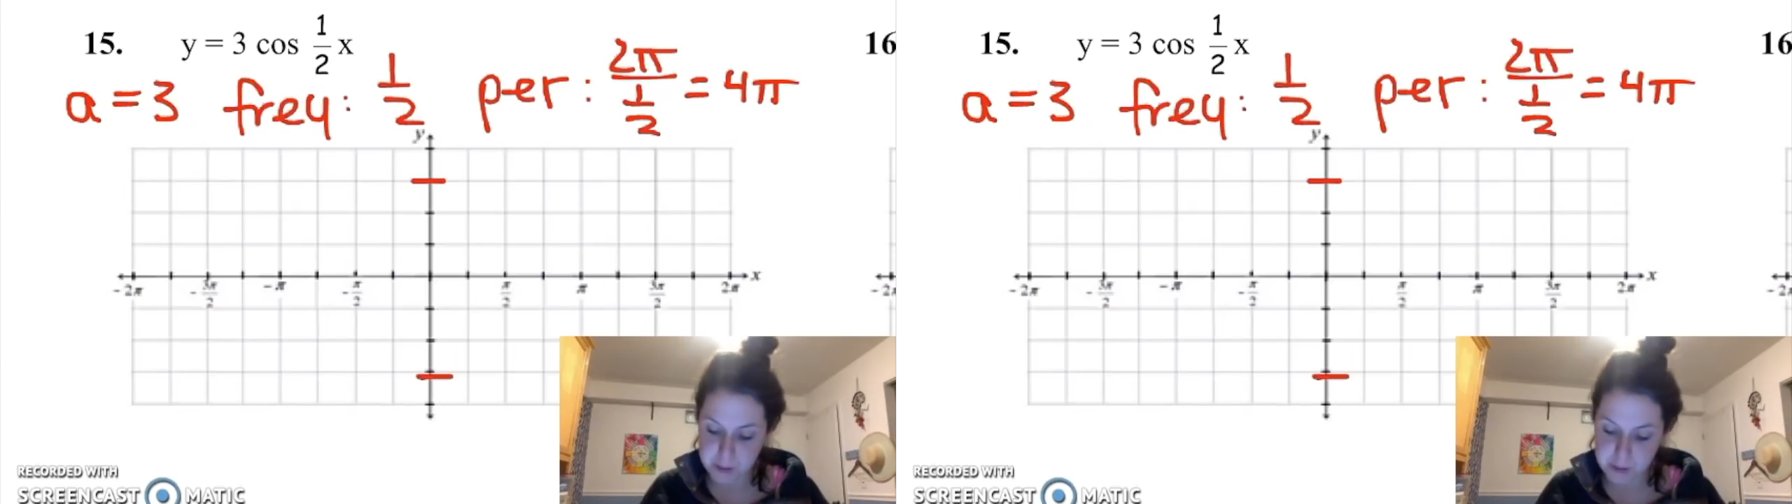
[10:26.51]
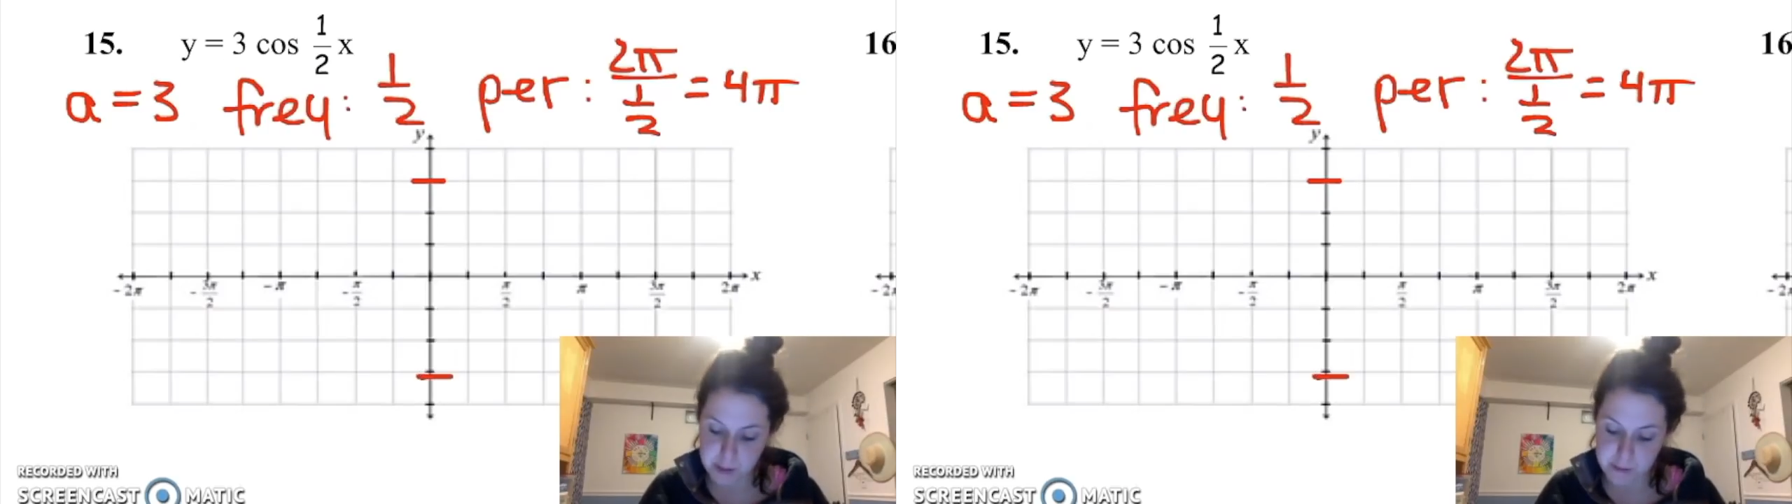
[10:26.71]

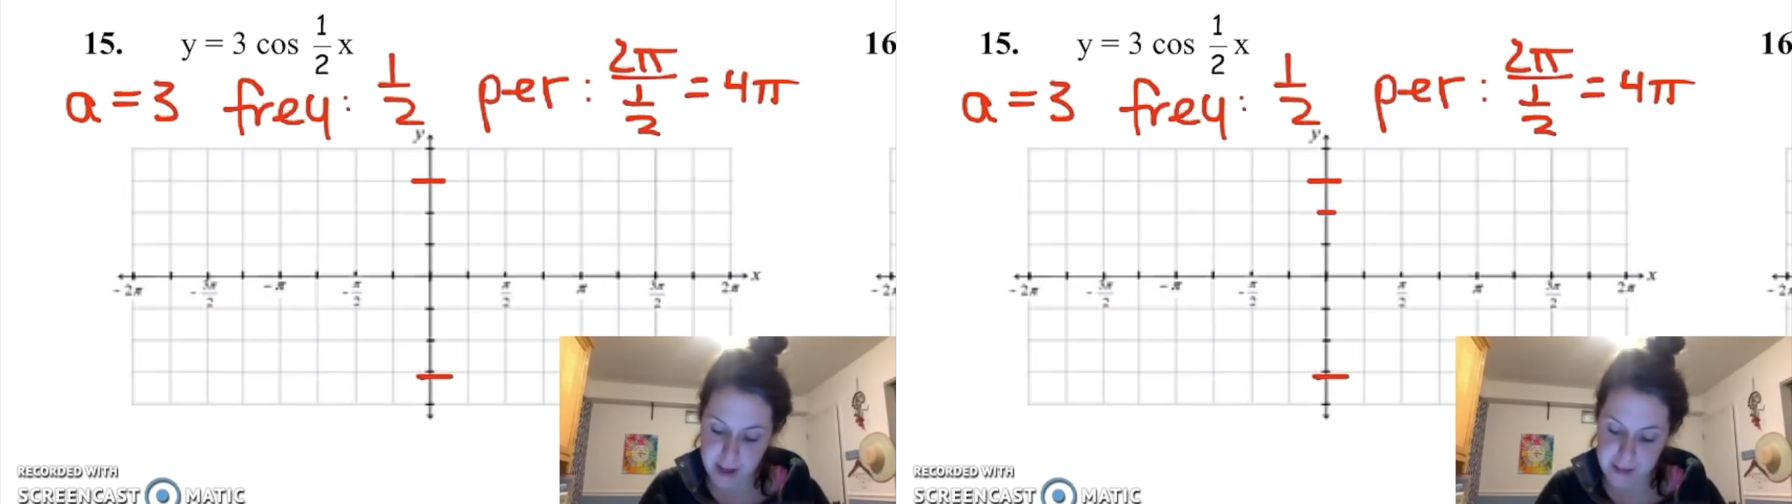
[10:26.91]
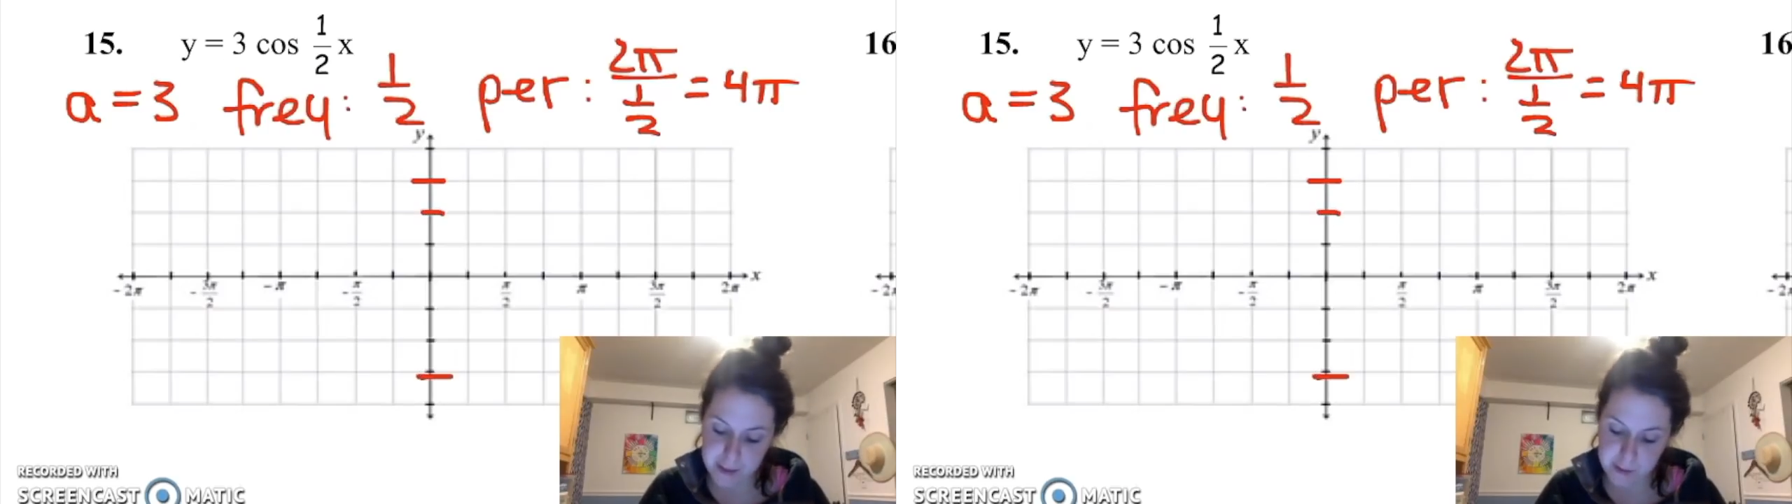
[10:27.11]
So you've
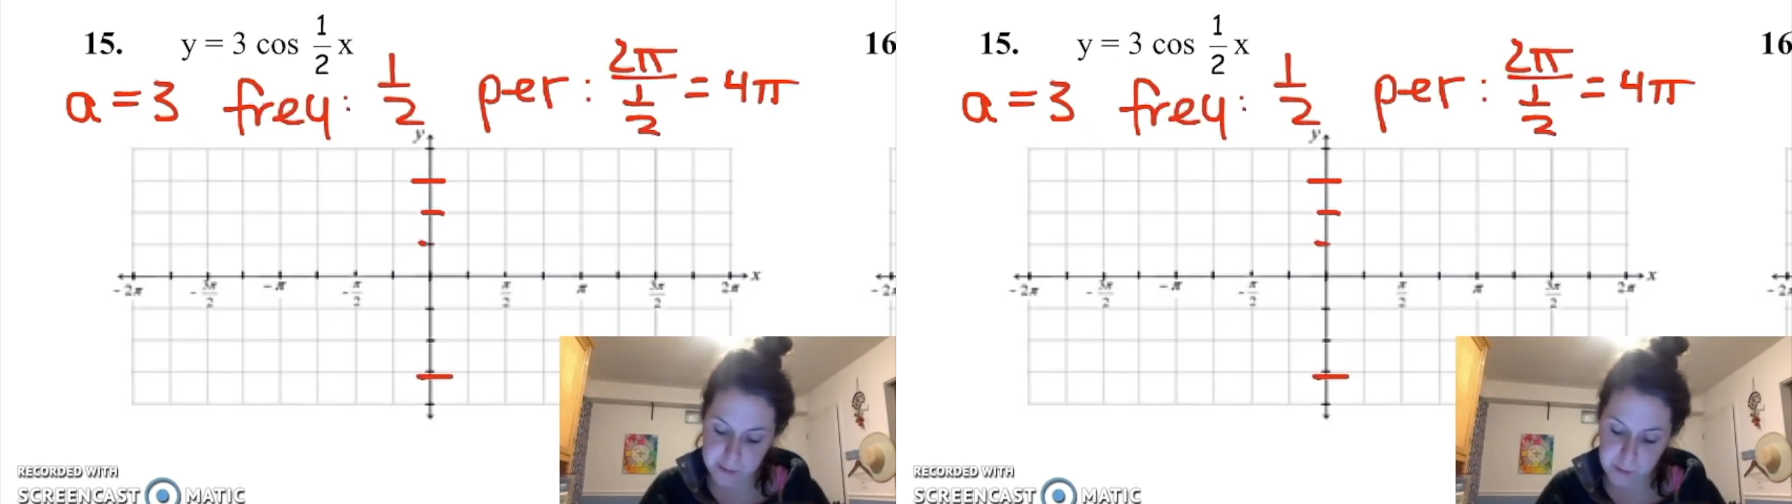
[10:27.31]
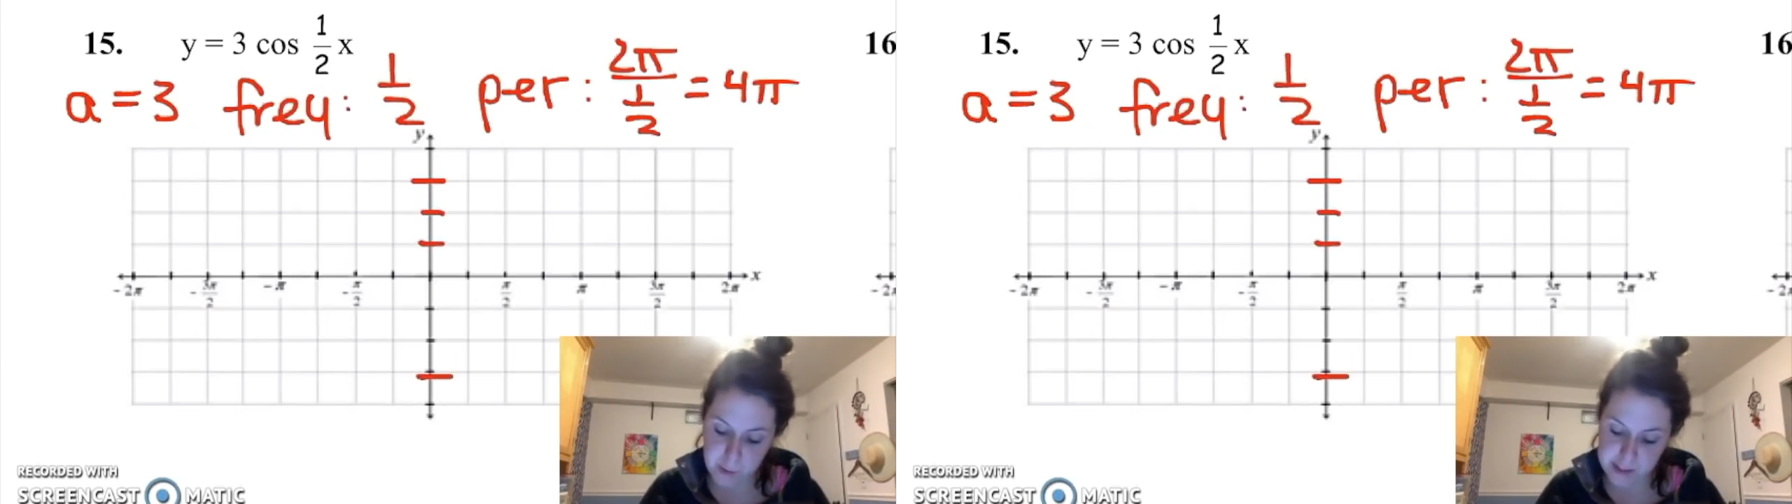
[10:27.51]
got
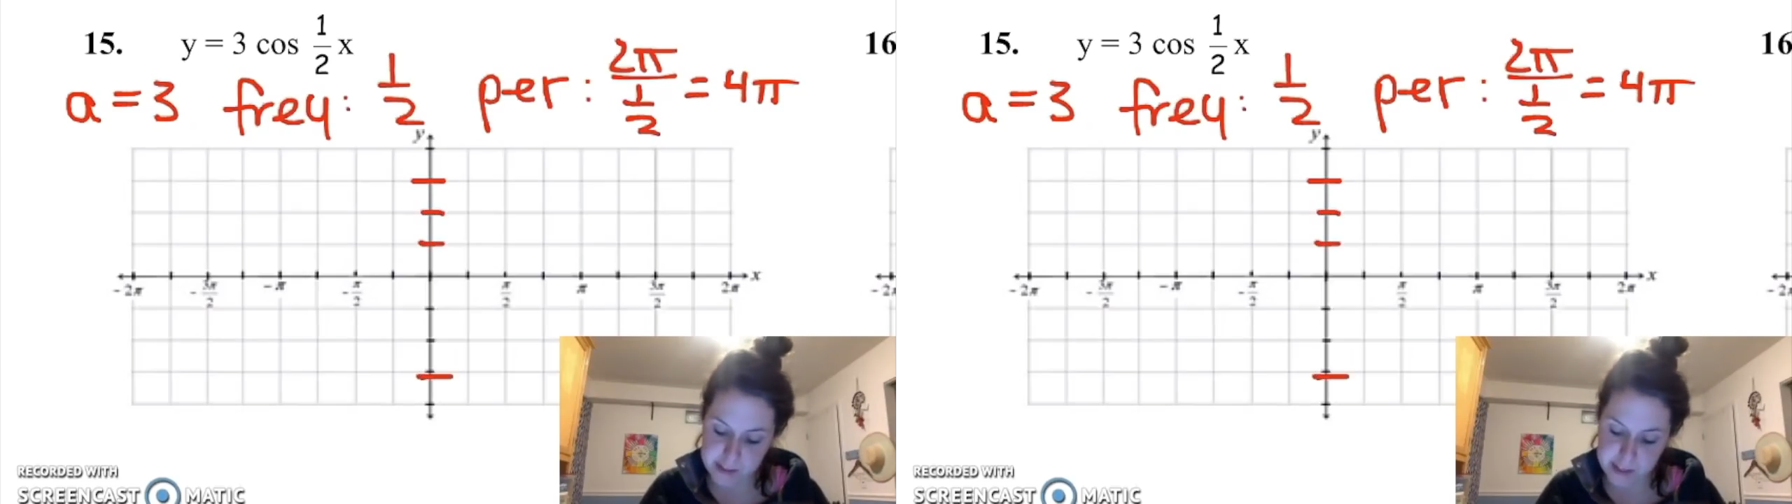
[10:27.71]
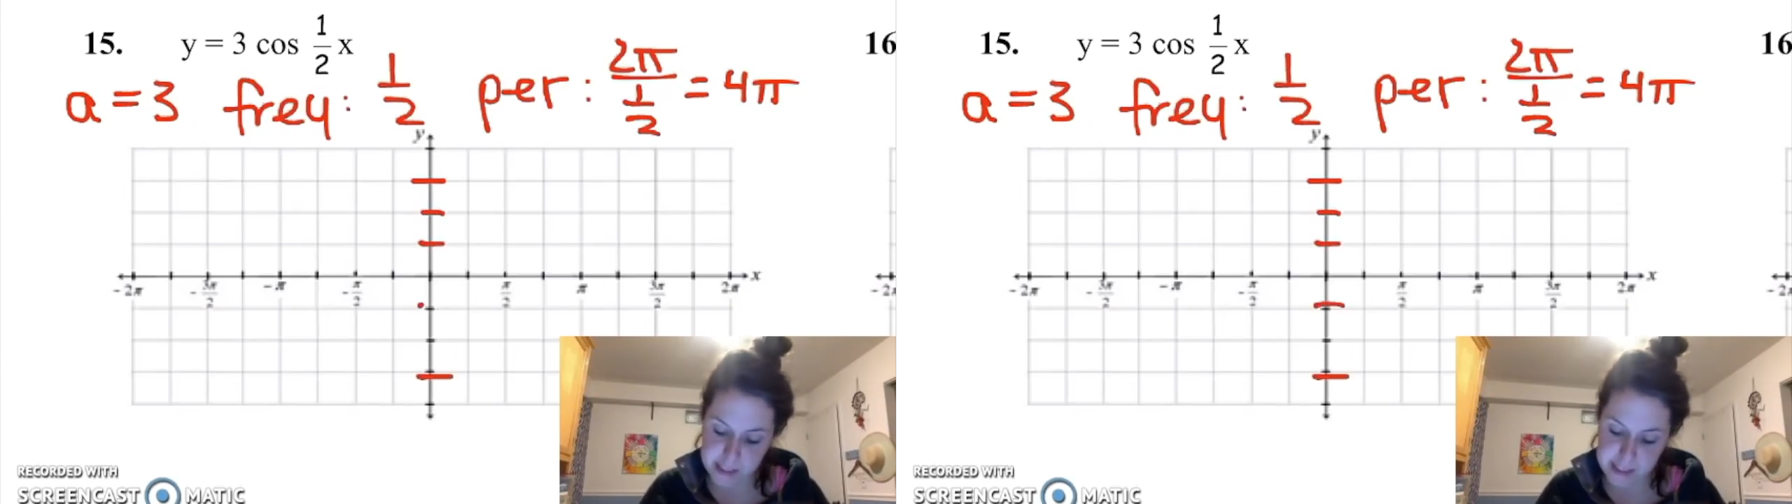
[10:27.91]
those points
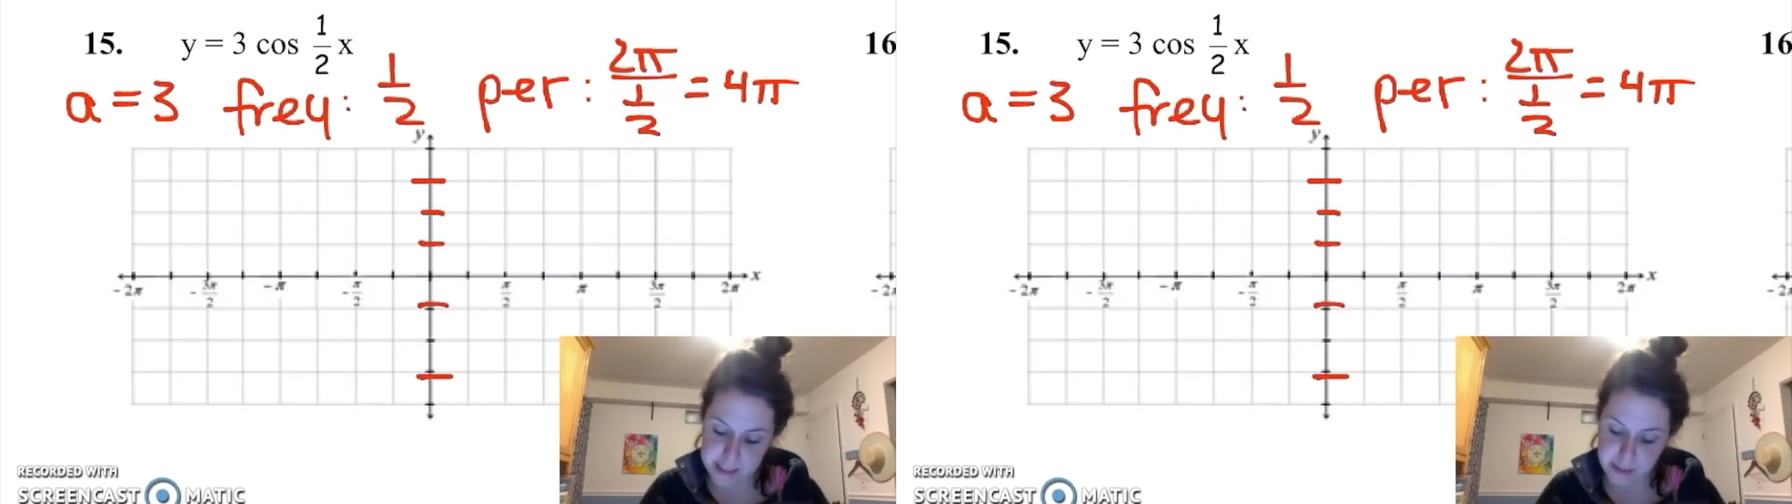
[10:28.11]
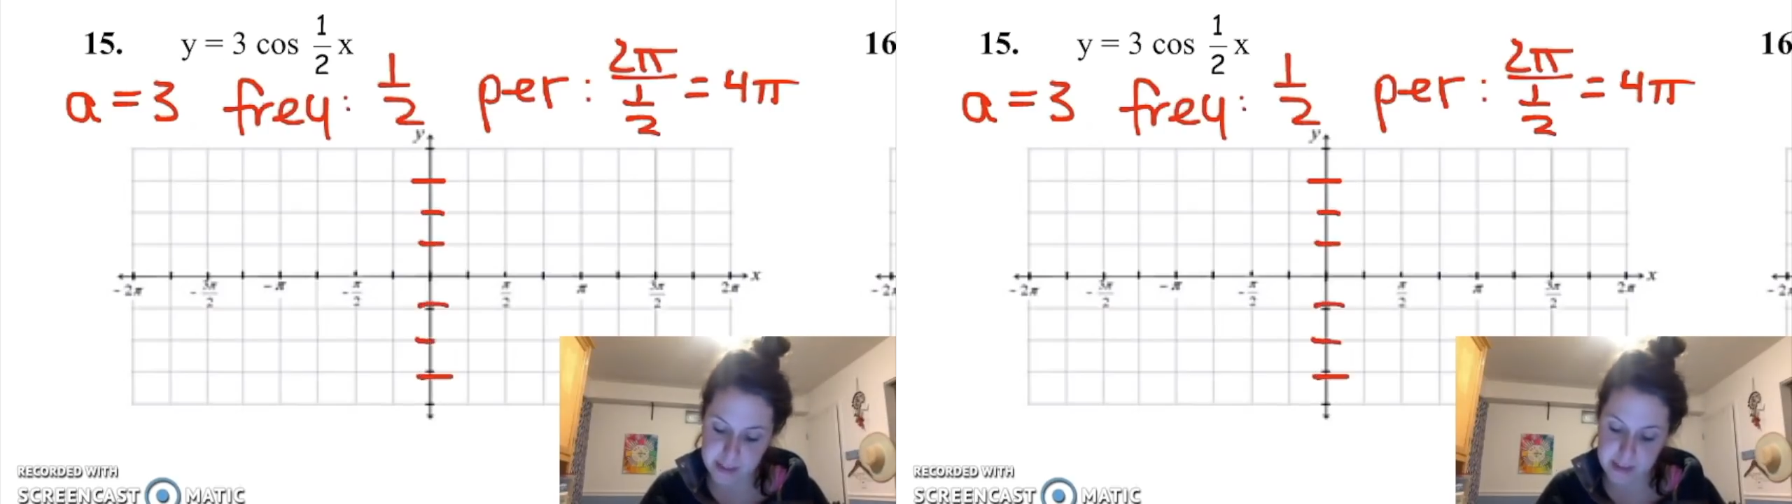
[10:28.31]
to
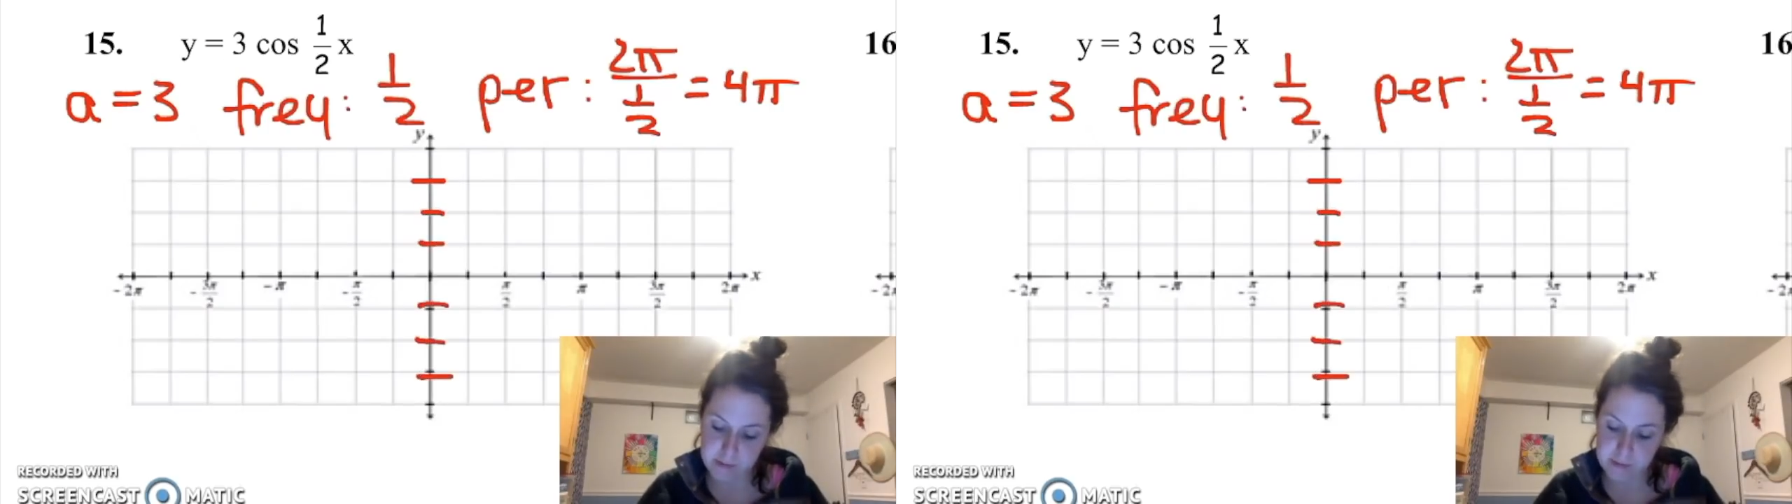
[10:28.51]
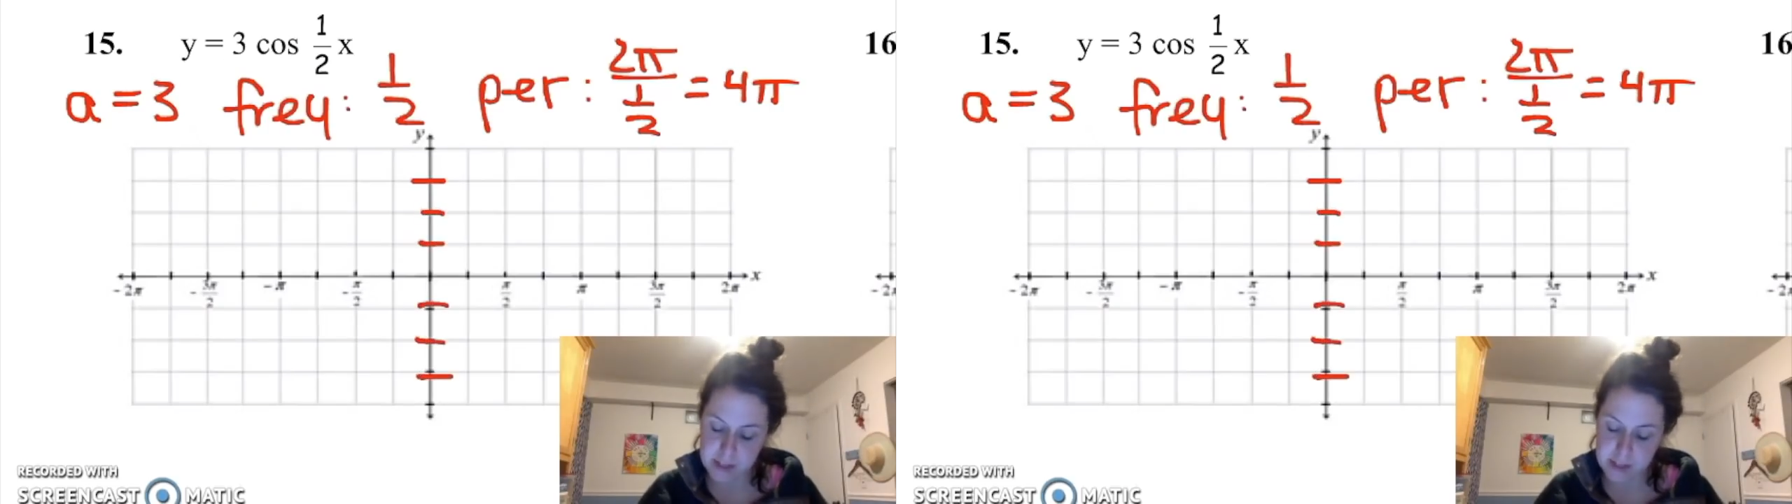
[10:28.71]
contend with.